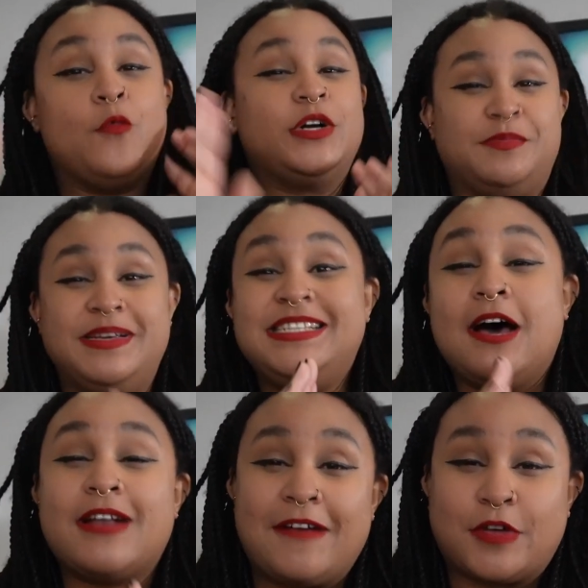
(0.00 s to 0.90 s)
which means
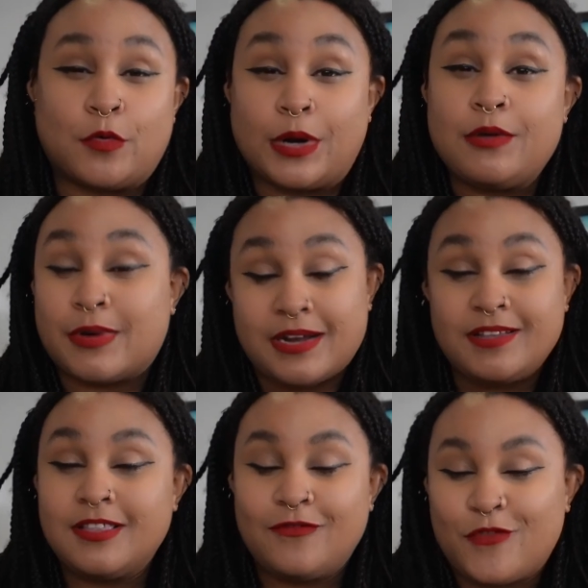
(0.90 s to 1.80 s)
I would have to
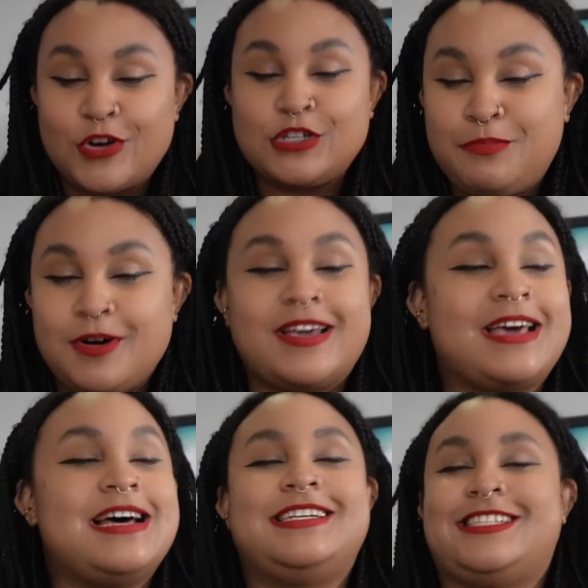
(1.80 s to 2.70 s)
reread the first book,
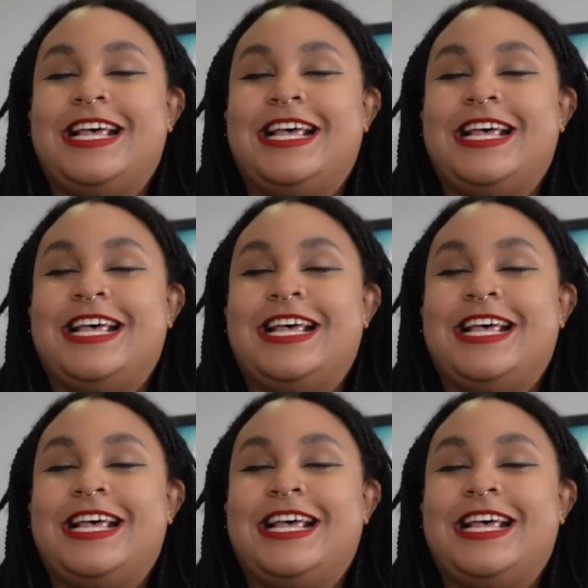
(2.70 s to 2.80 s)
and I